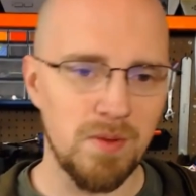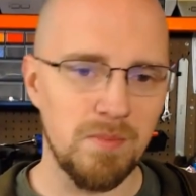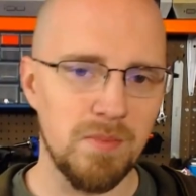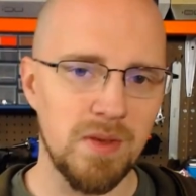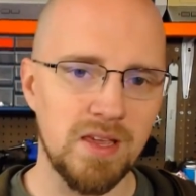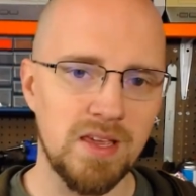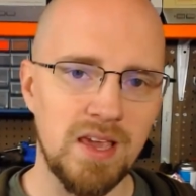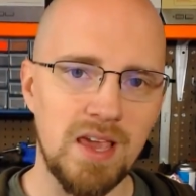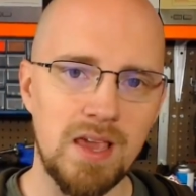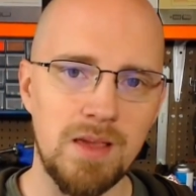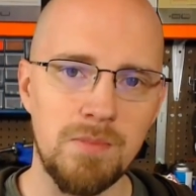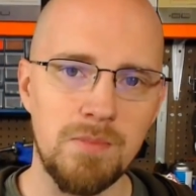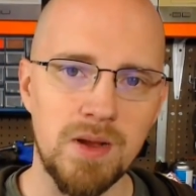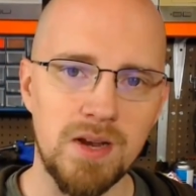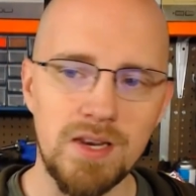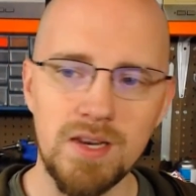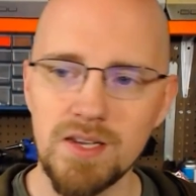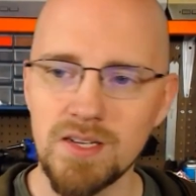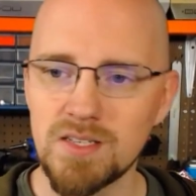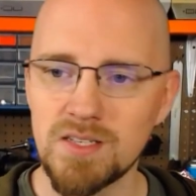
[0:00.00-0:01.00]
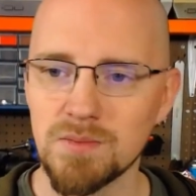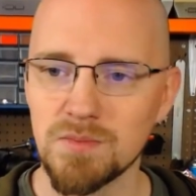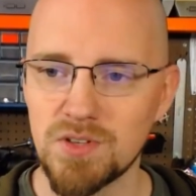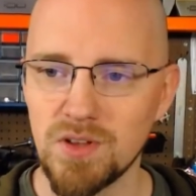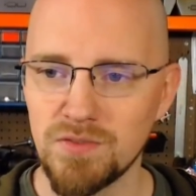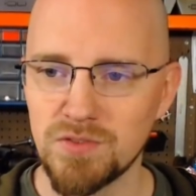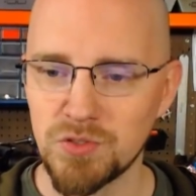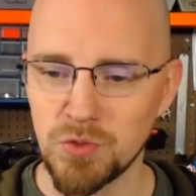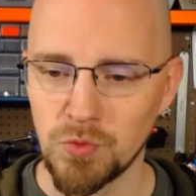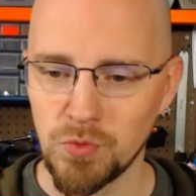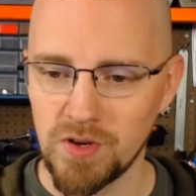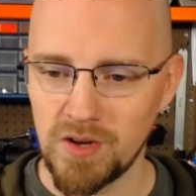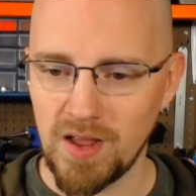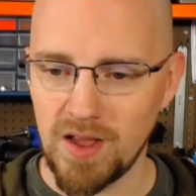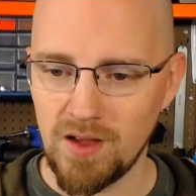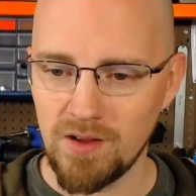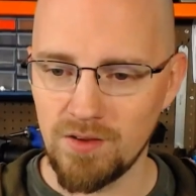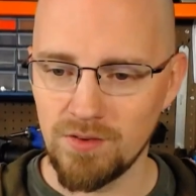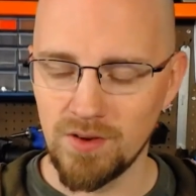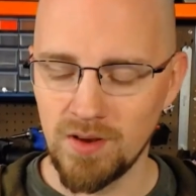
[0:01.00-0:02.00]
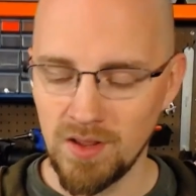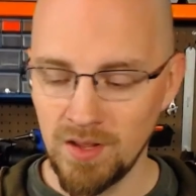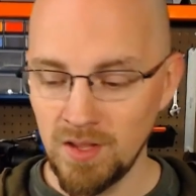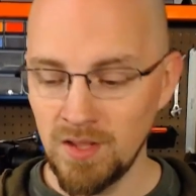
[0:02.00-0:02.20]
up my game. I need to get some stuff sorted out.